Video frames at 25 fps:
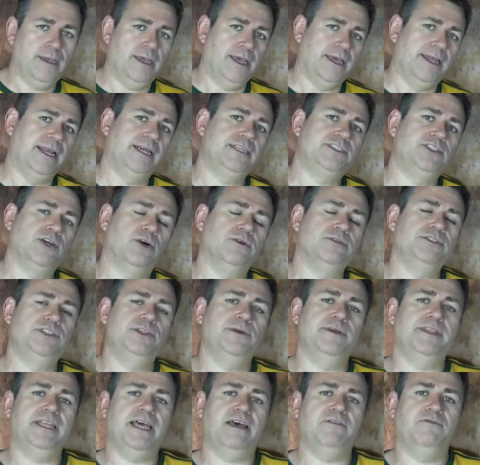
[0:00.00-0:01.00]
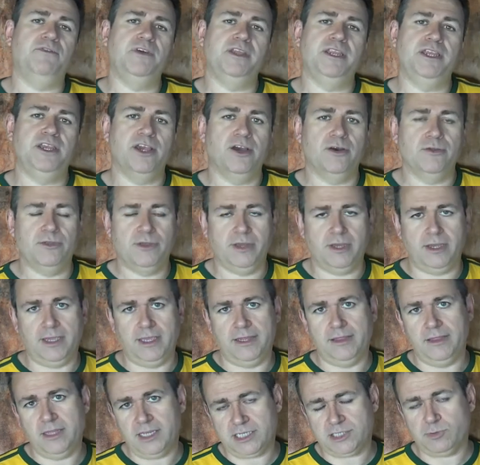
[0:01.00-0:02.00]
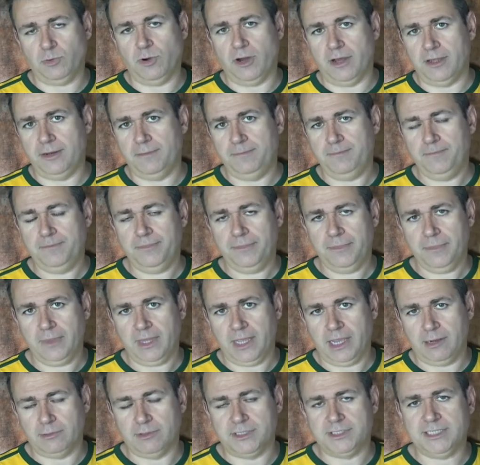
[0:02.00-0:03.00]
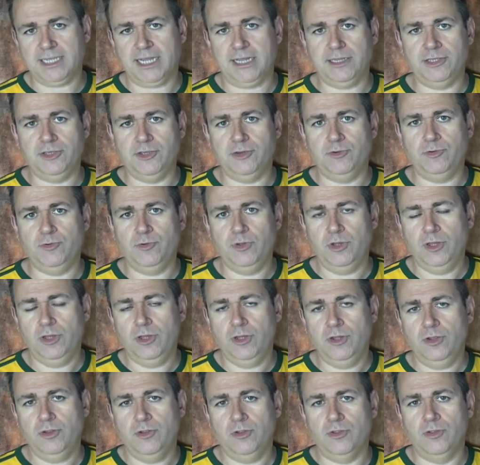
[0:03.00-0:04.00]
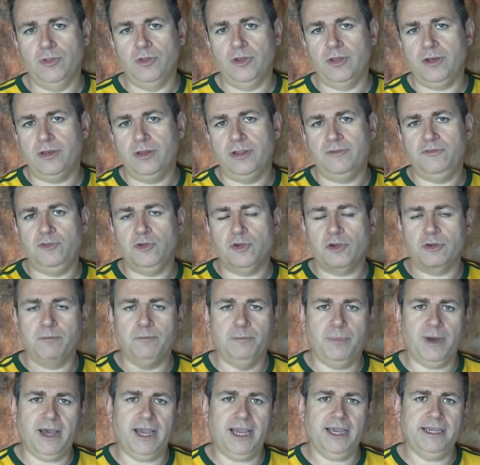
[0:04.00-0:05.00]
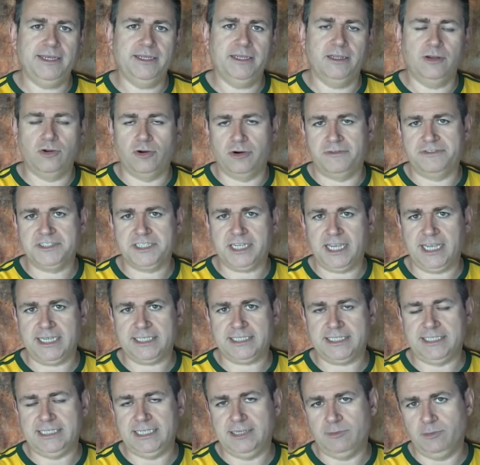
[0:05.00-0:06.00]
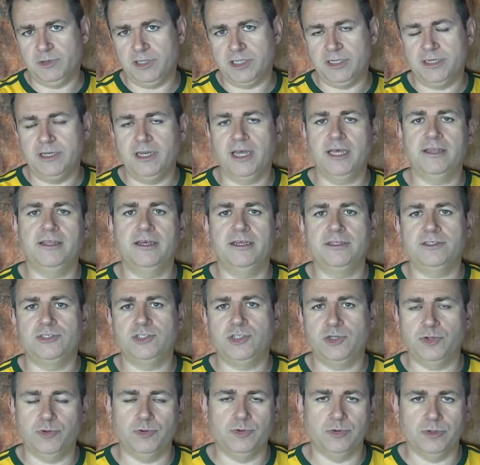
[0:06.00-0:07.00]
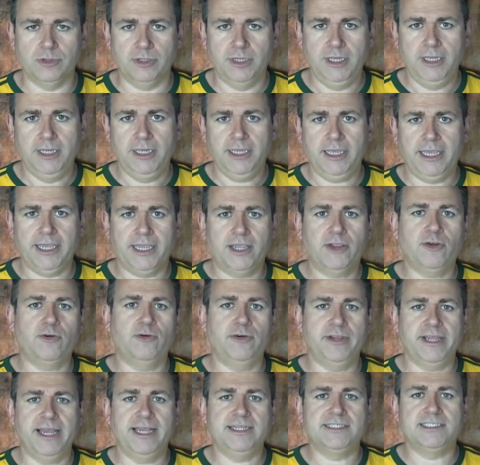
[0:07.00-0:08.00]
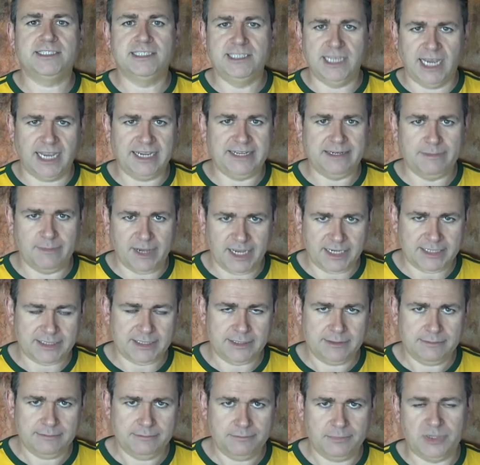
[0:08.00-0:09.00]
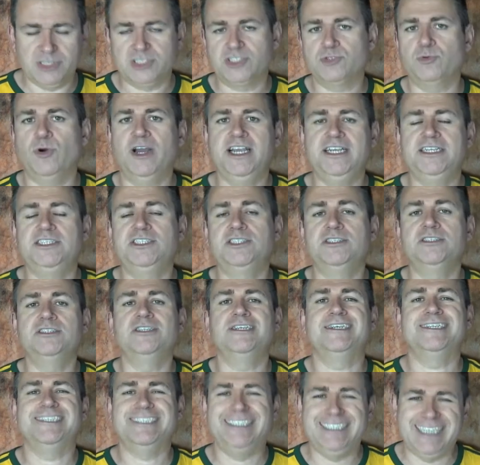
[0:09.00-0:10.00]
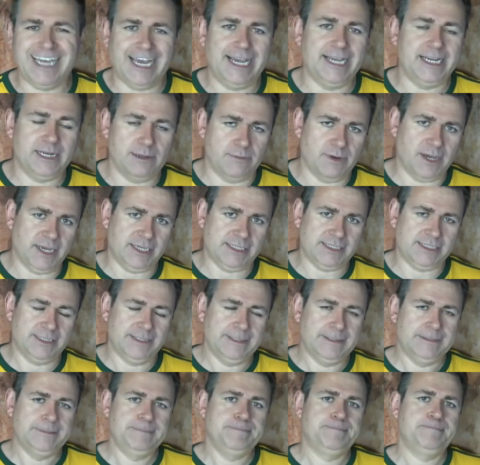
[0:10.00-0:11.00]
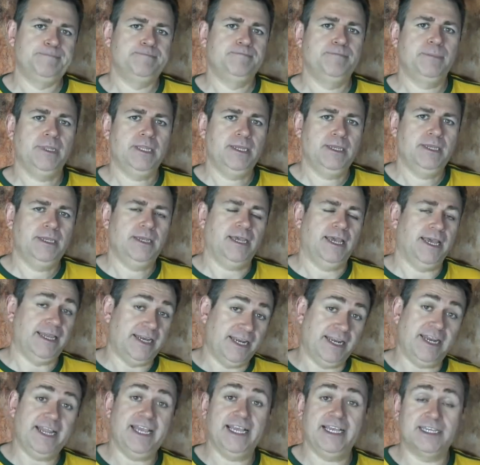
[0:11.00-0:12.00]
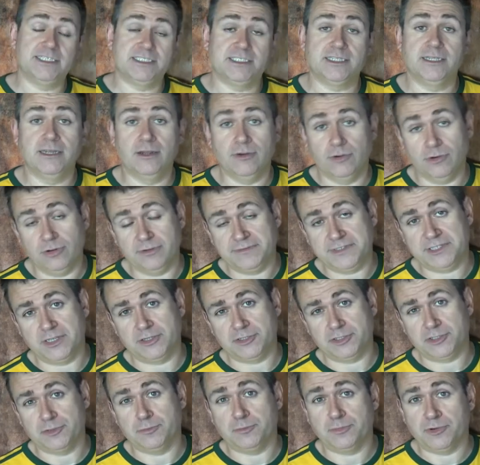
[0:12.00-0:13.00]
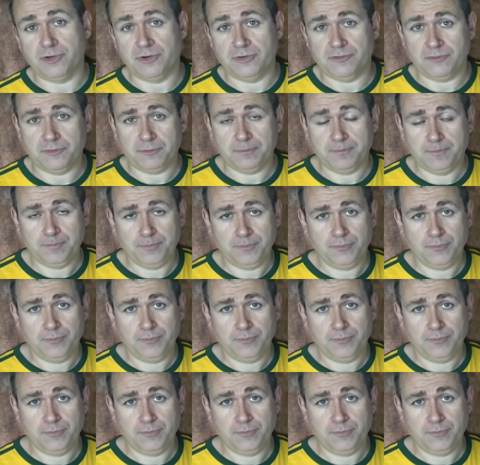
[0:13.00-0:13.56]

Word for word: And I told you in that video that in this one, I will tell you that if you combine the law of scarcity with another tool, it creates dynamite. Persuasion dynamite. And it is the law of social proof.